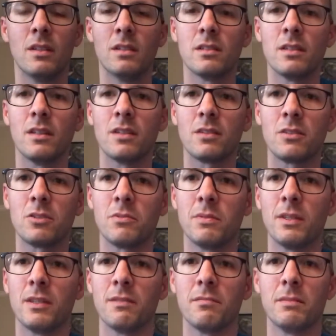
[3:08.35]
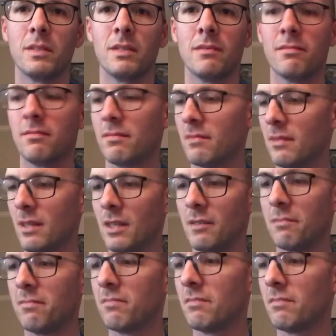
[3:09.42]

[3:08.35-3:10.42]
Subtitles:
it's an Oscar Schmidt, but hey,